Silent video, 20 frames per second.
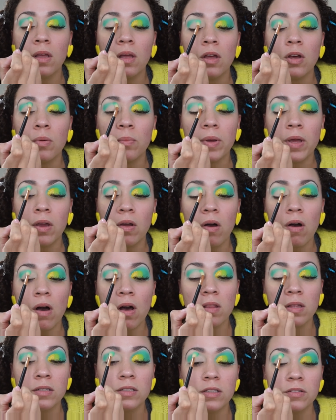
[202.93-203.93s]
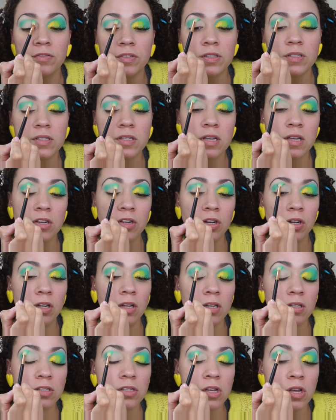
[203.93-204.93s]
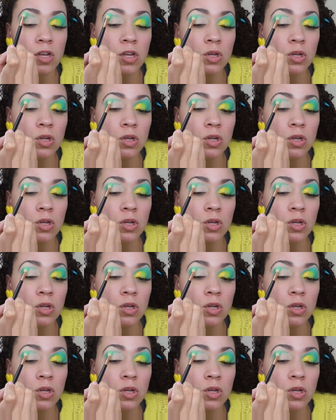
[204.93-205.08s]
it'll make all the difference in your looks.